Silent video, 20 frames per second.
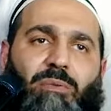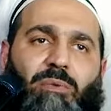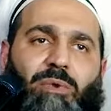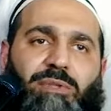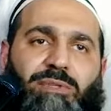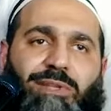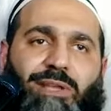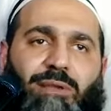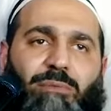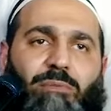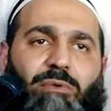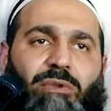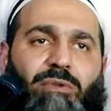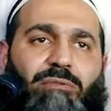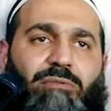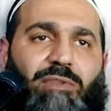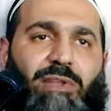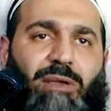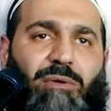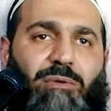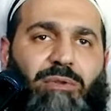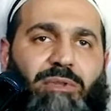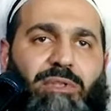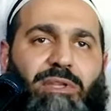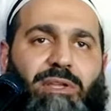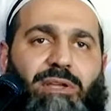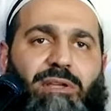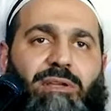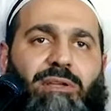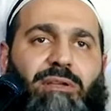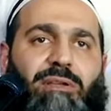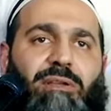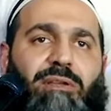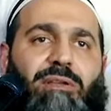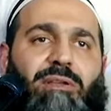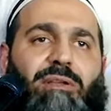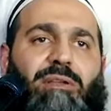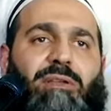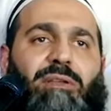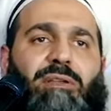one time one of the awliya
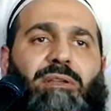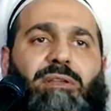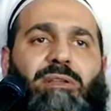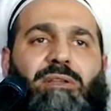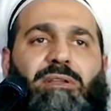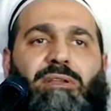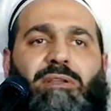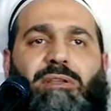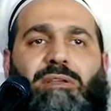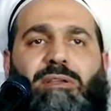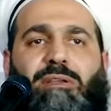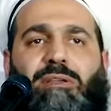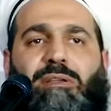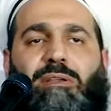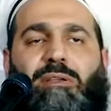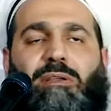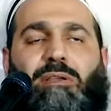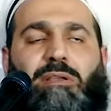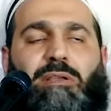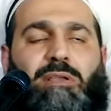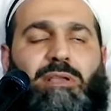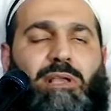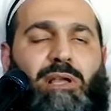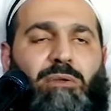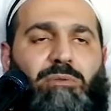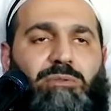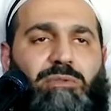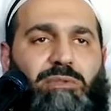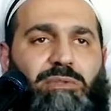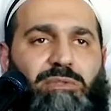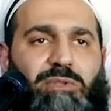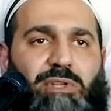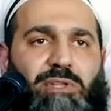encountered